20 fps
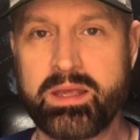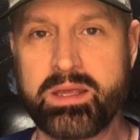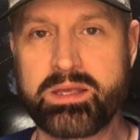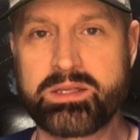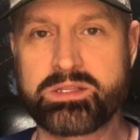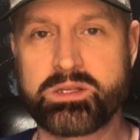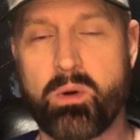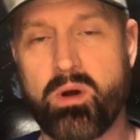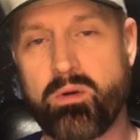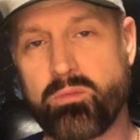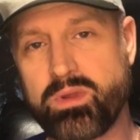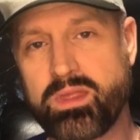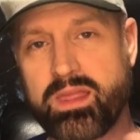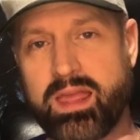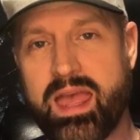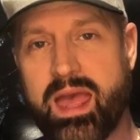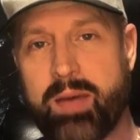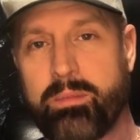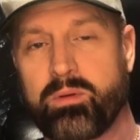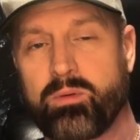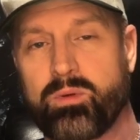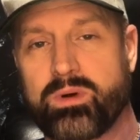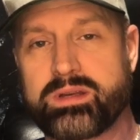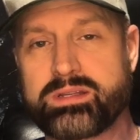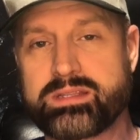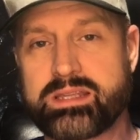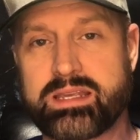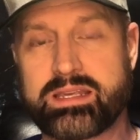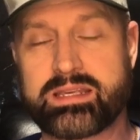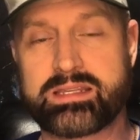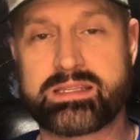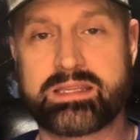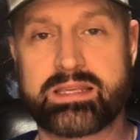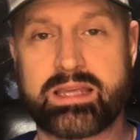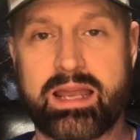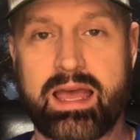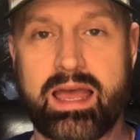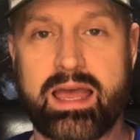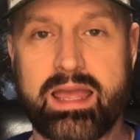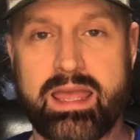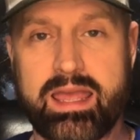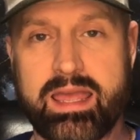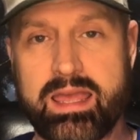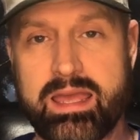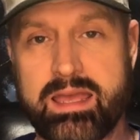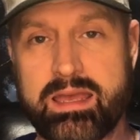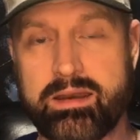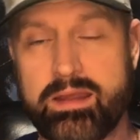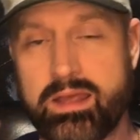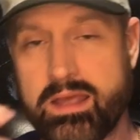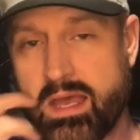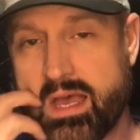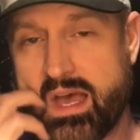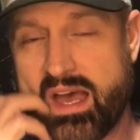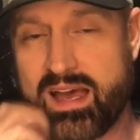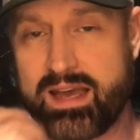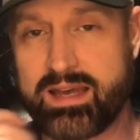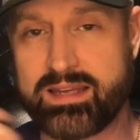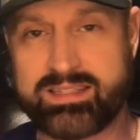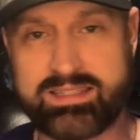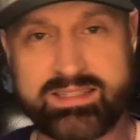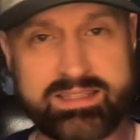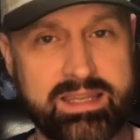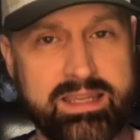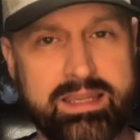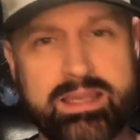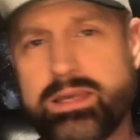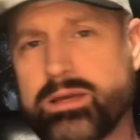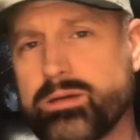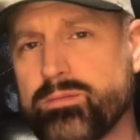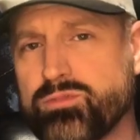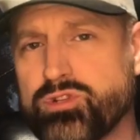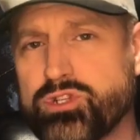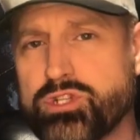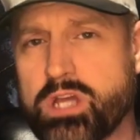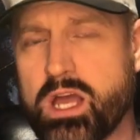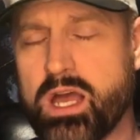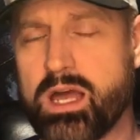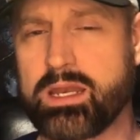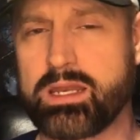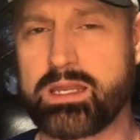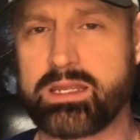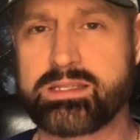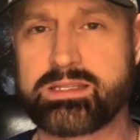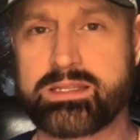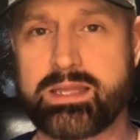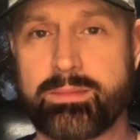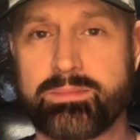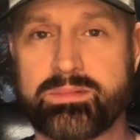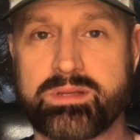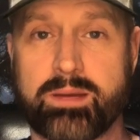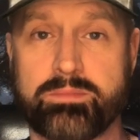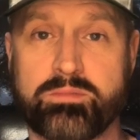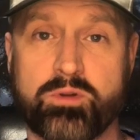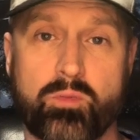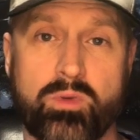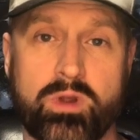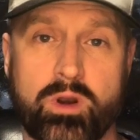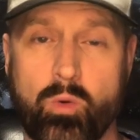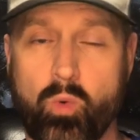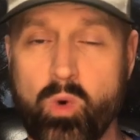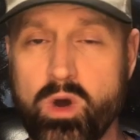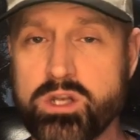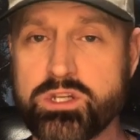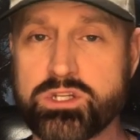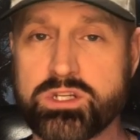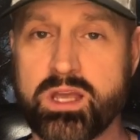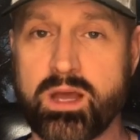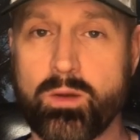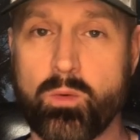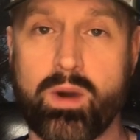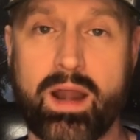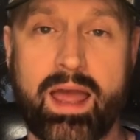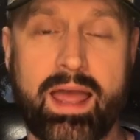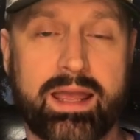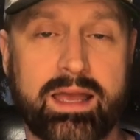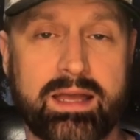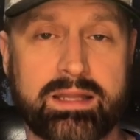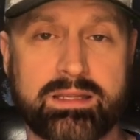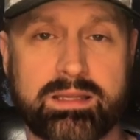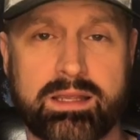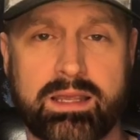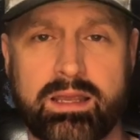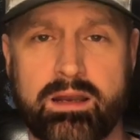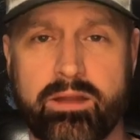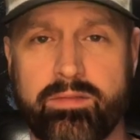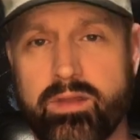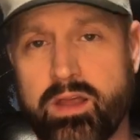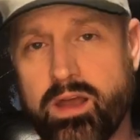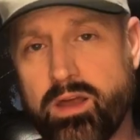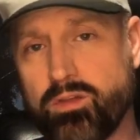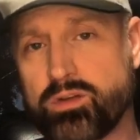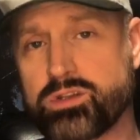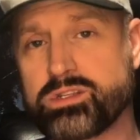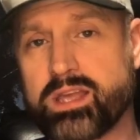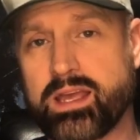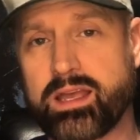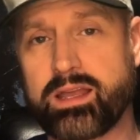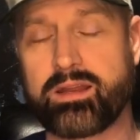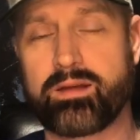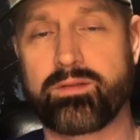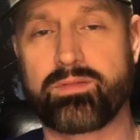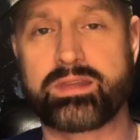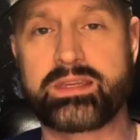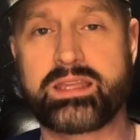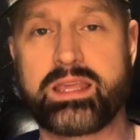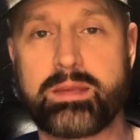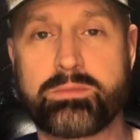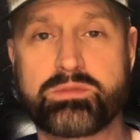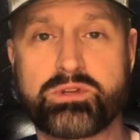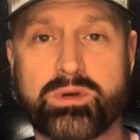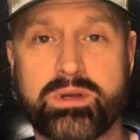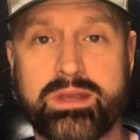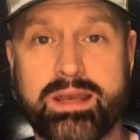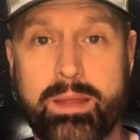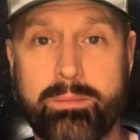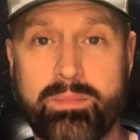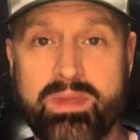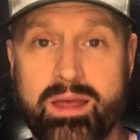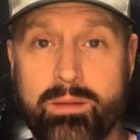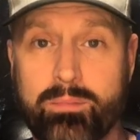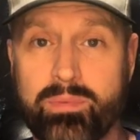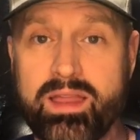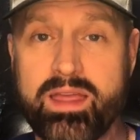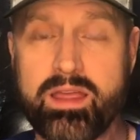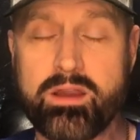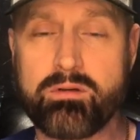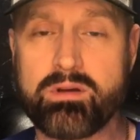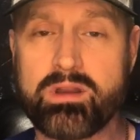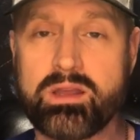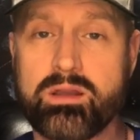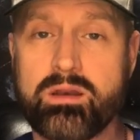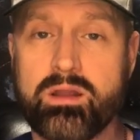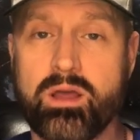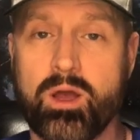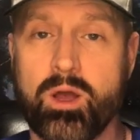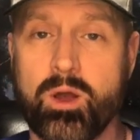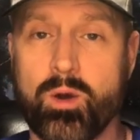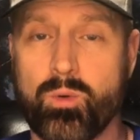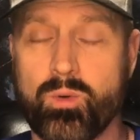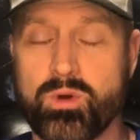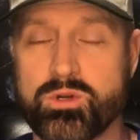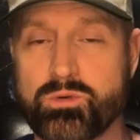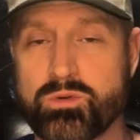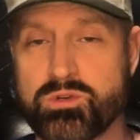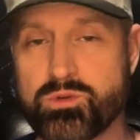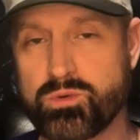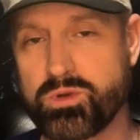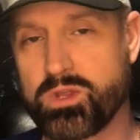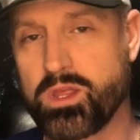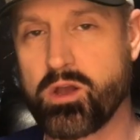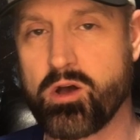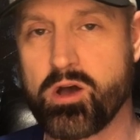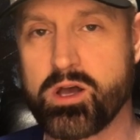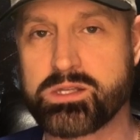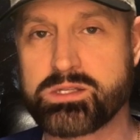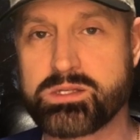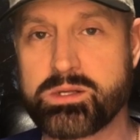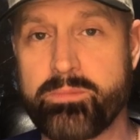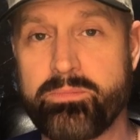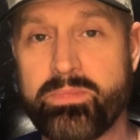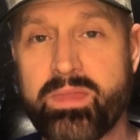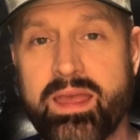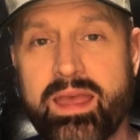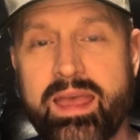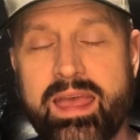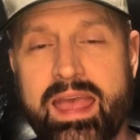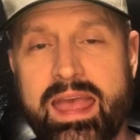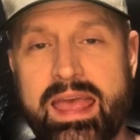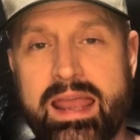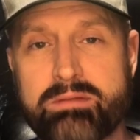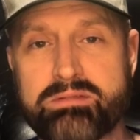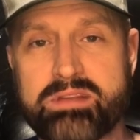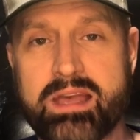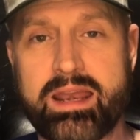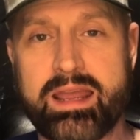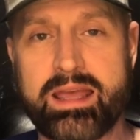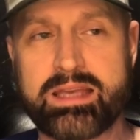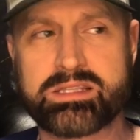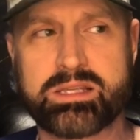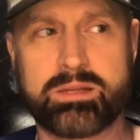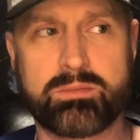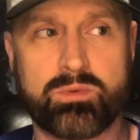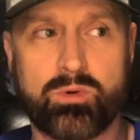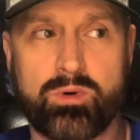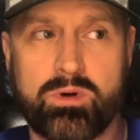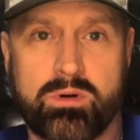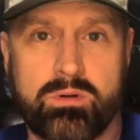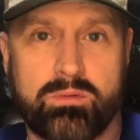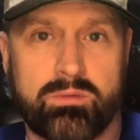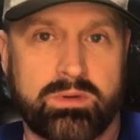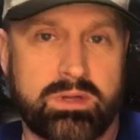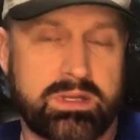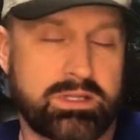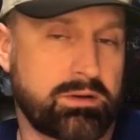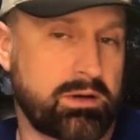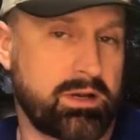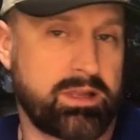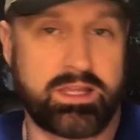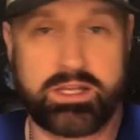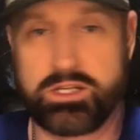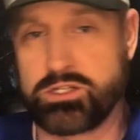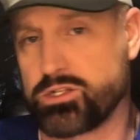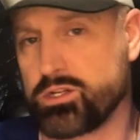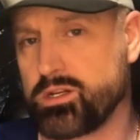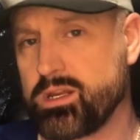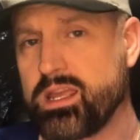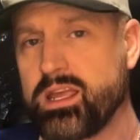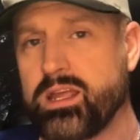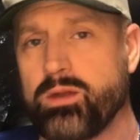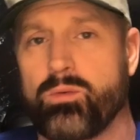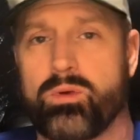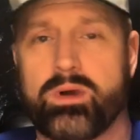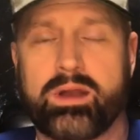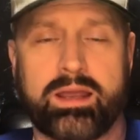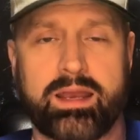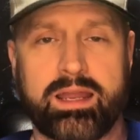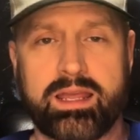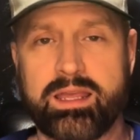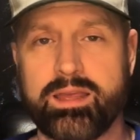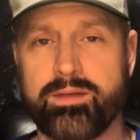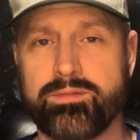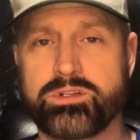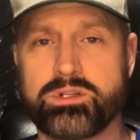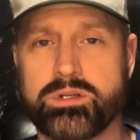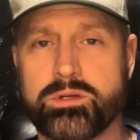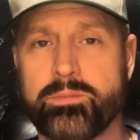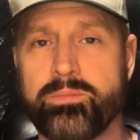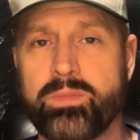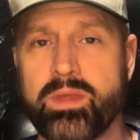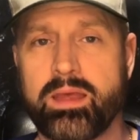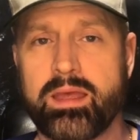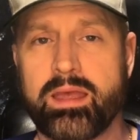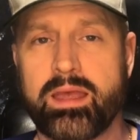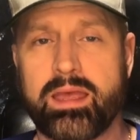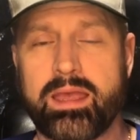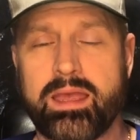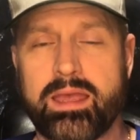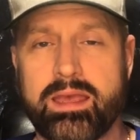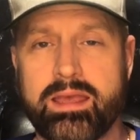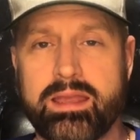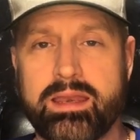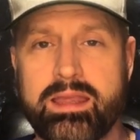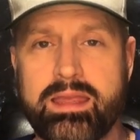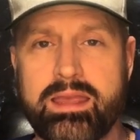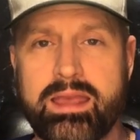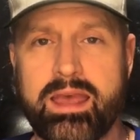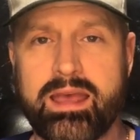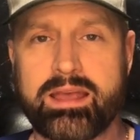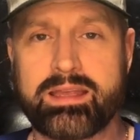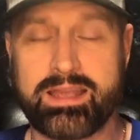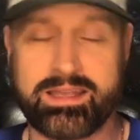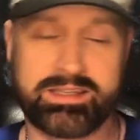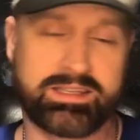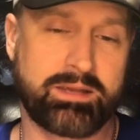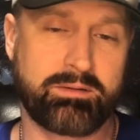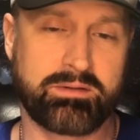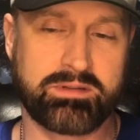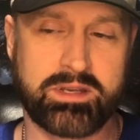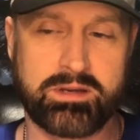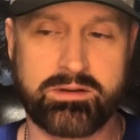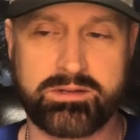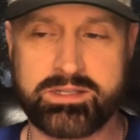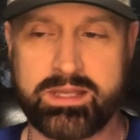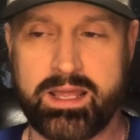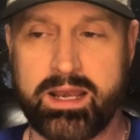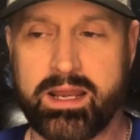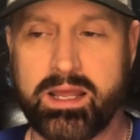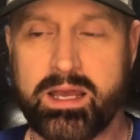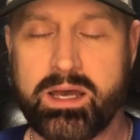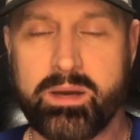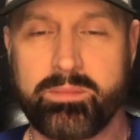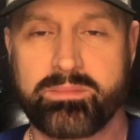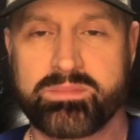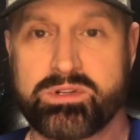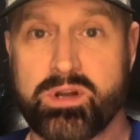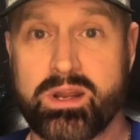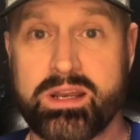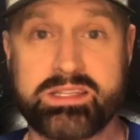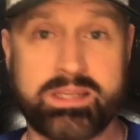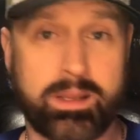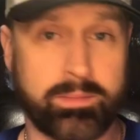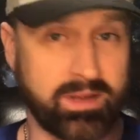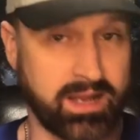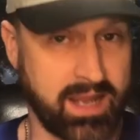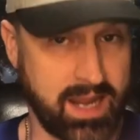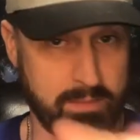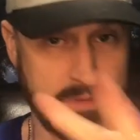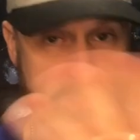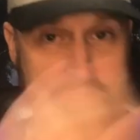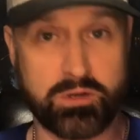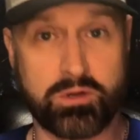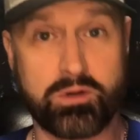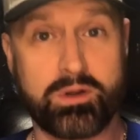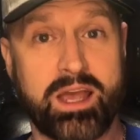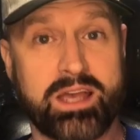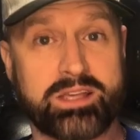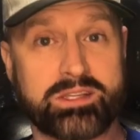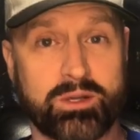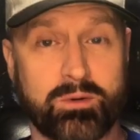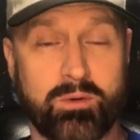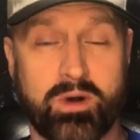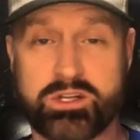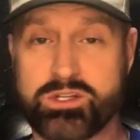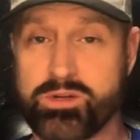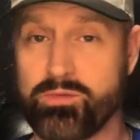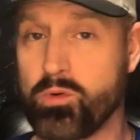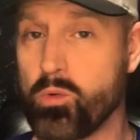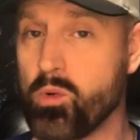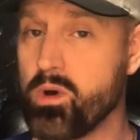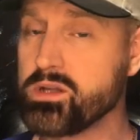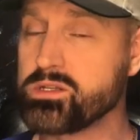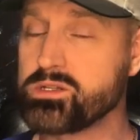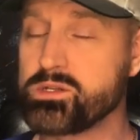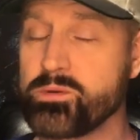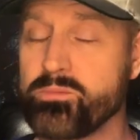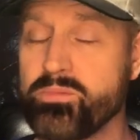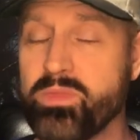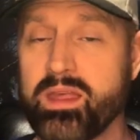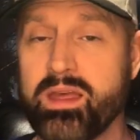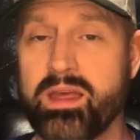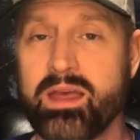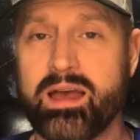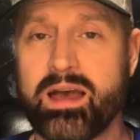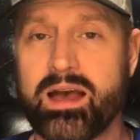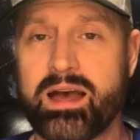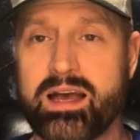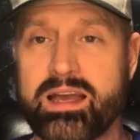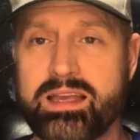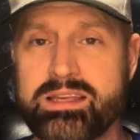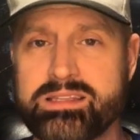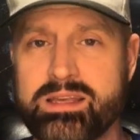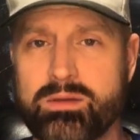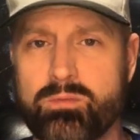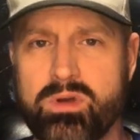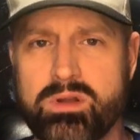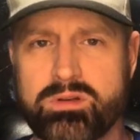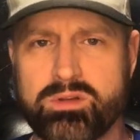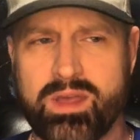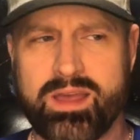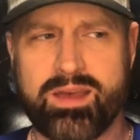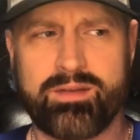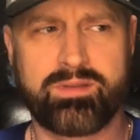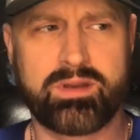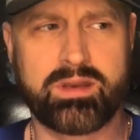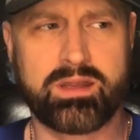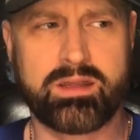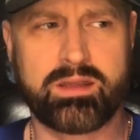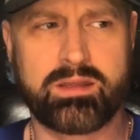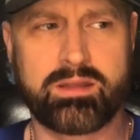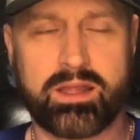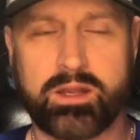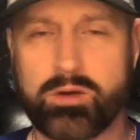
So what really happened is that I had DM Johnny stepped up to run a one-shot where I got to get on the other side of the DM screen and be a player in, which was really awesome. And I was kind of asking him, well, is there anything that you need? What can I give to you? And he, as he was here setting up, trying to set up the camera so you guys could watch if you want to, he said, well, do you have any like